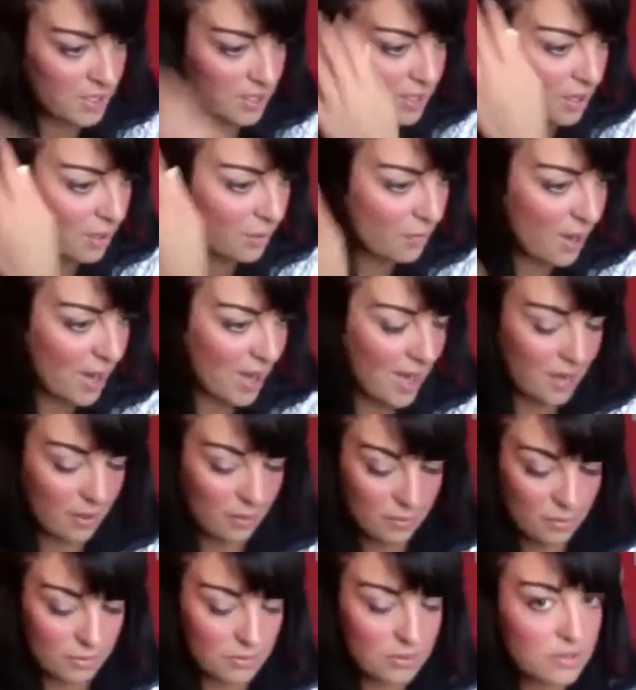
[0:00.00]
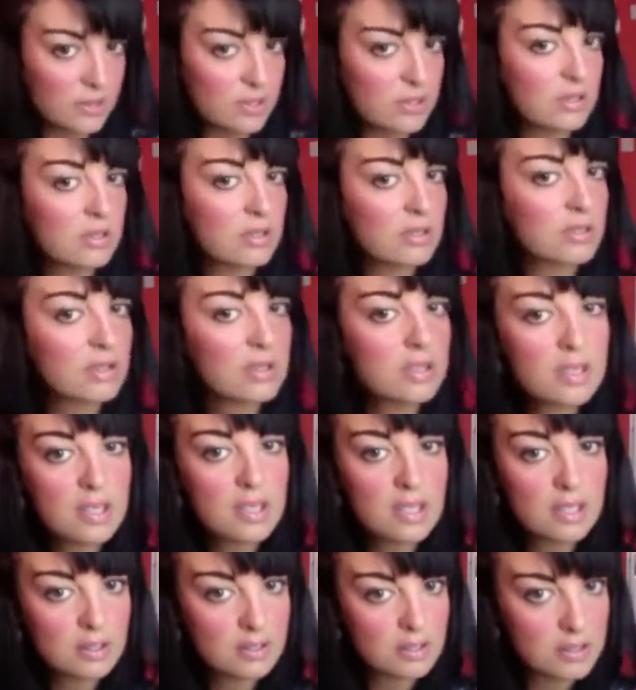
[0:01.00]
you go out,
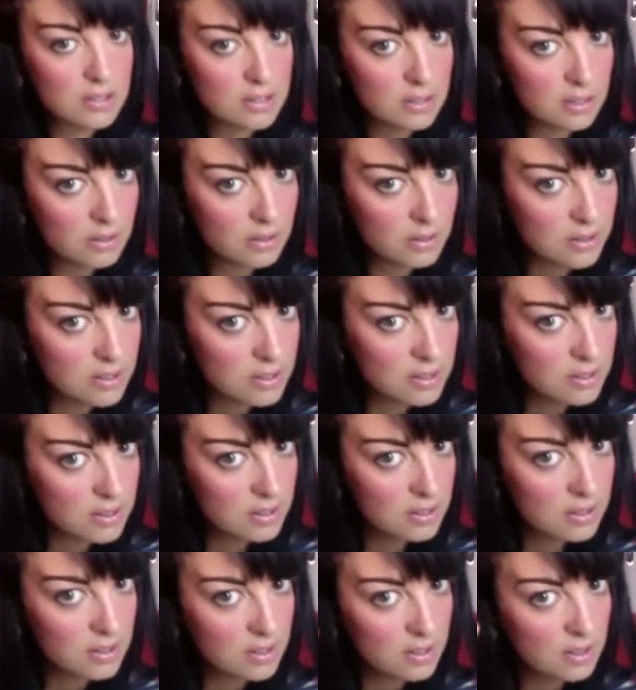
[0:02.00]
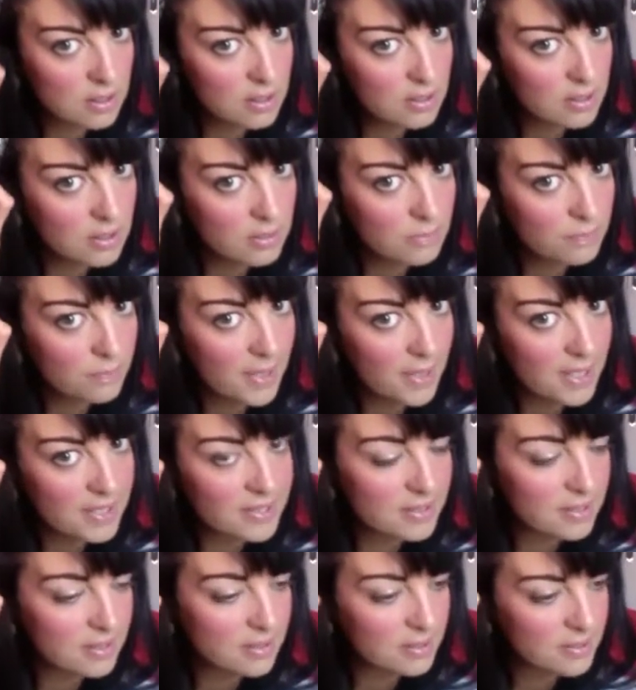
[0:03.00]
it just looks
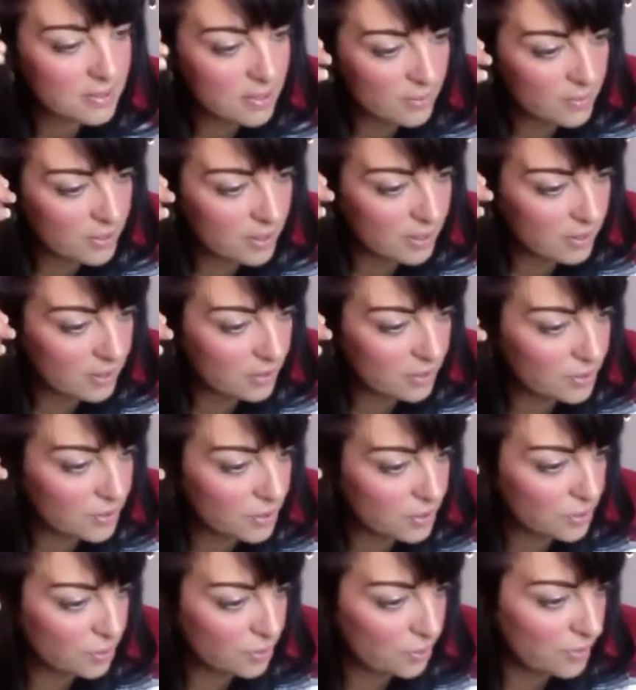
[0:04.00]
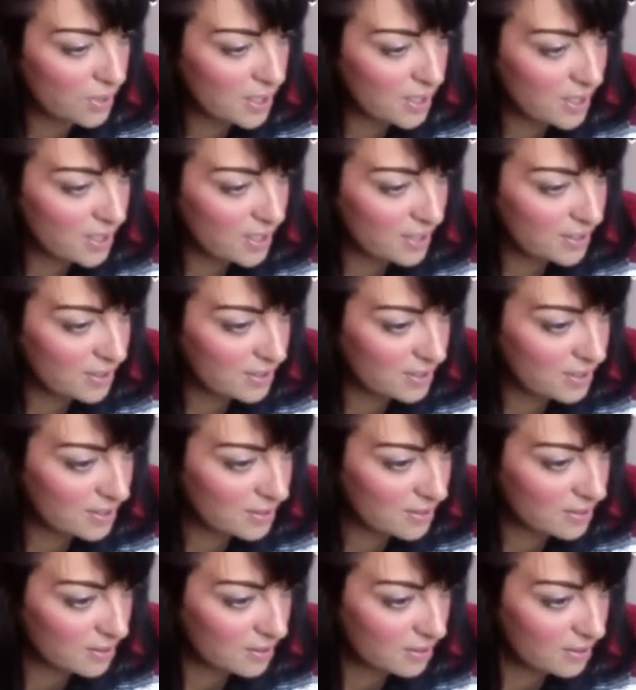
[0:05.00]
better. So you're going to
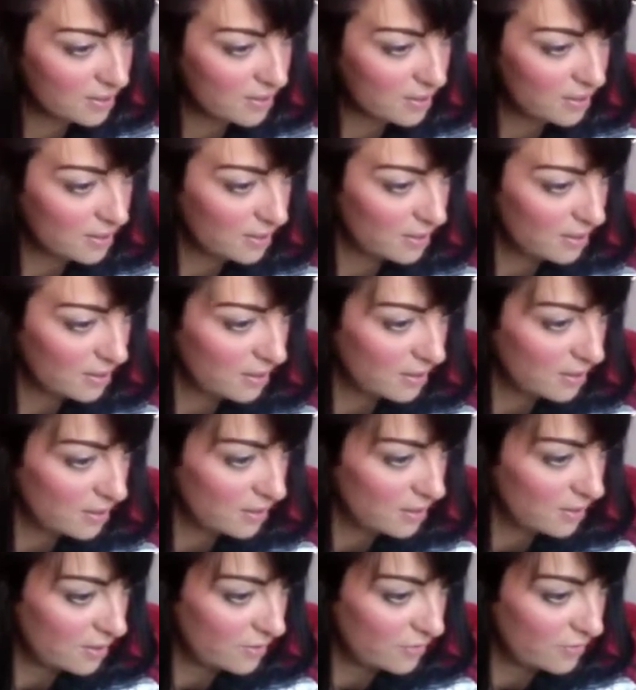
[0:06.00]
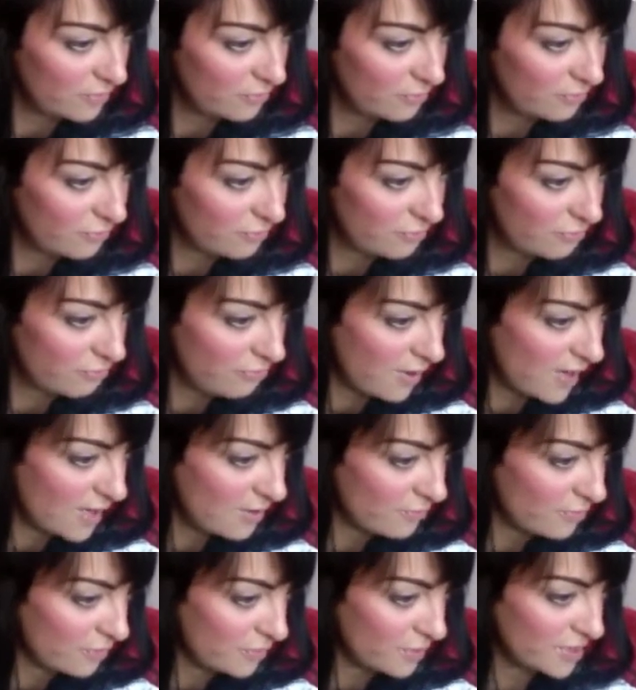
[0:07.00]
twist right
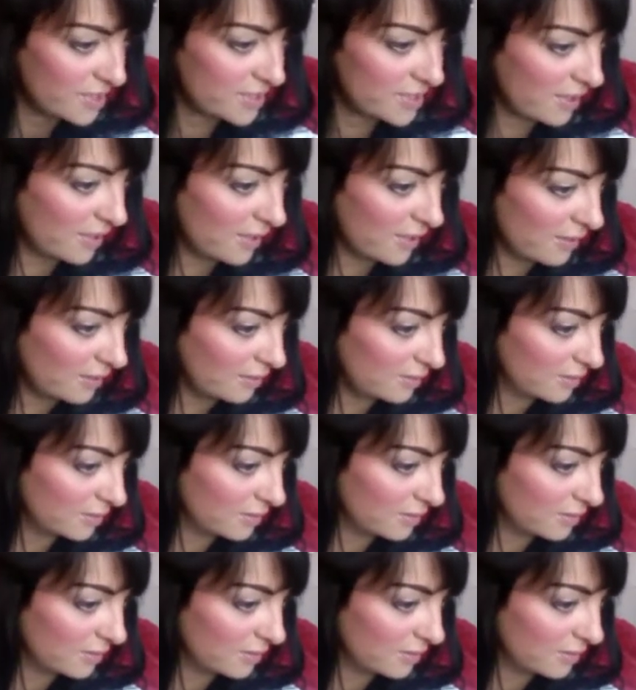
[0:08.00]
from the start.